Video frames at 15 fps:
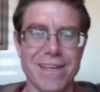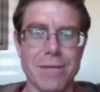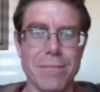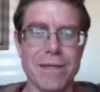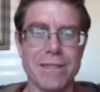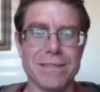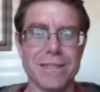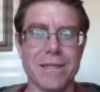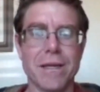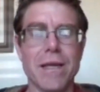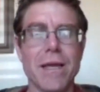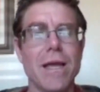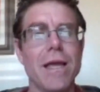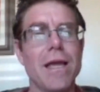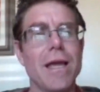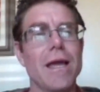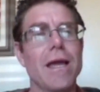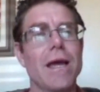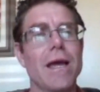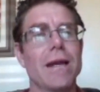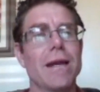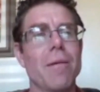Amazing.
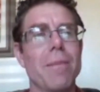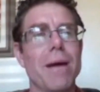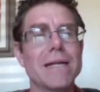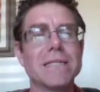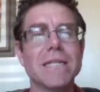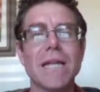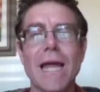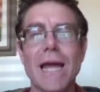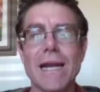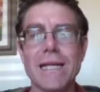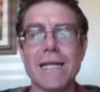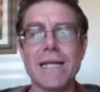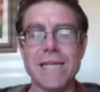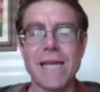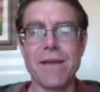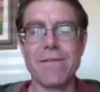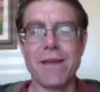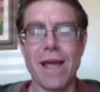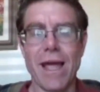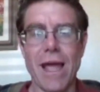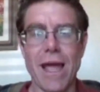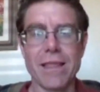Now back to lightning
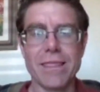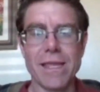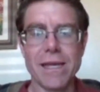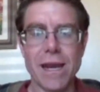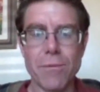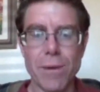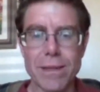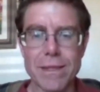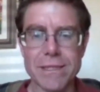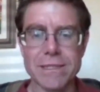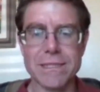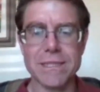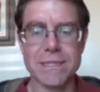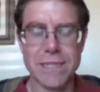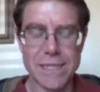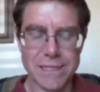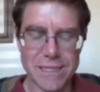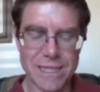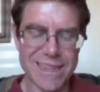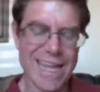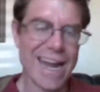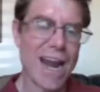safety. I think I read the
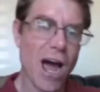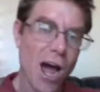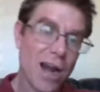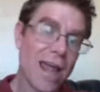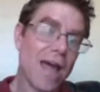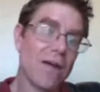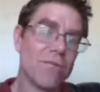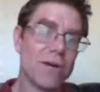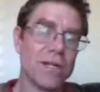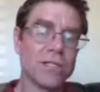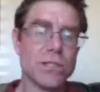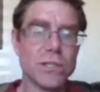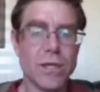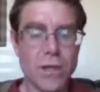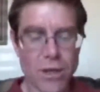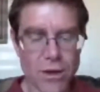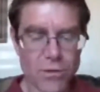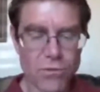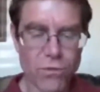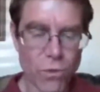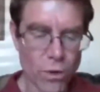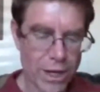statistic that on average
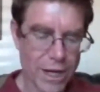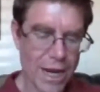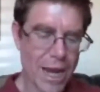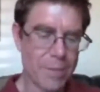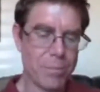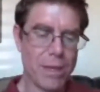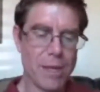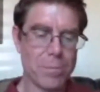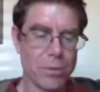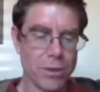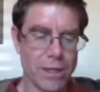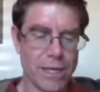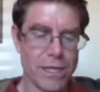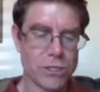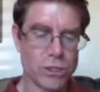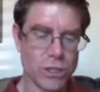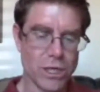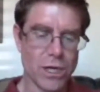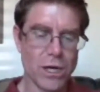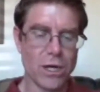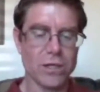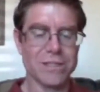49 people each
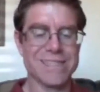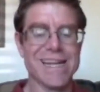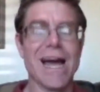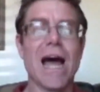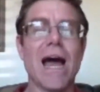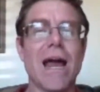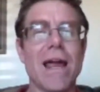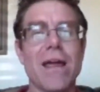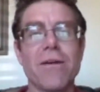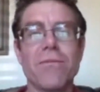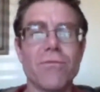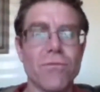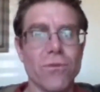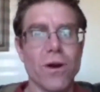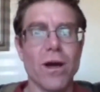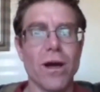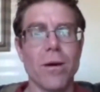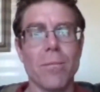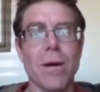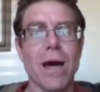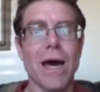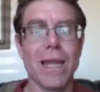year die
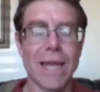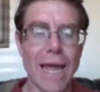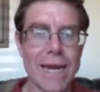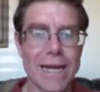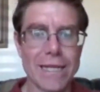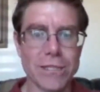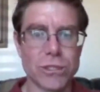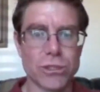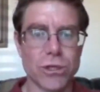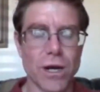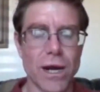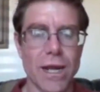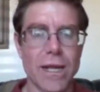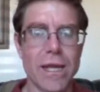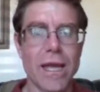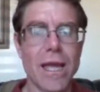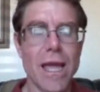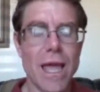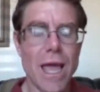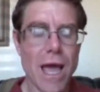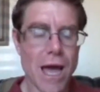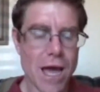from a lightning strike.
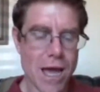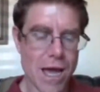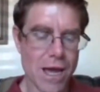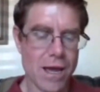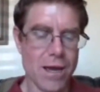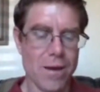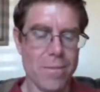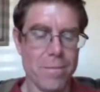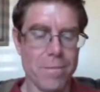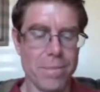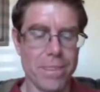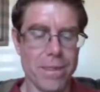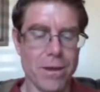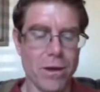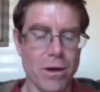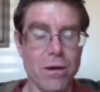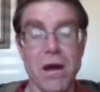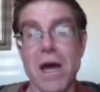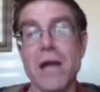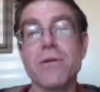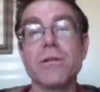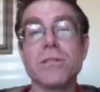
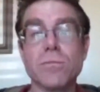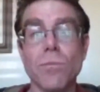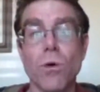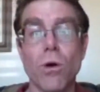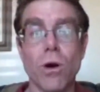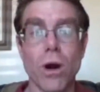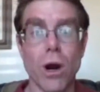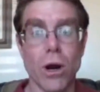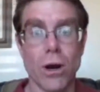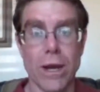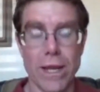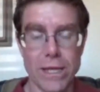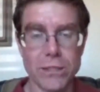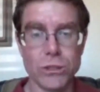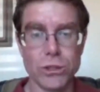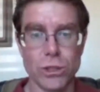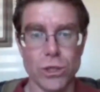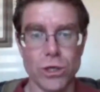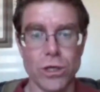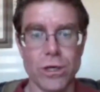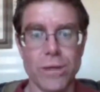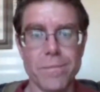Hundreds more are
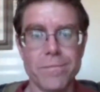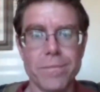injured.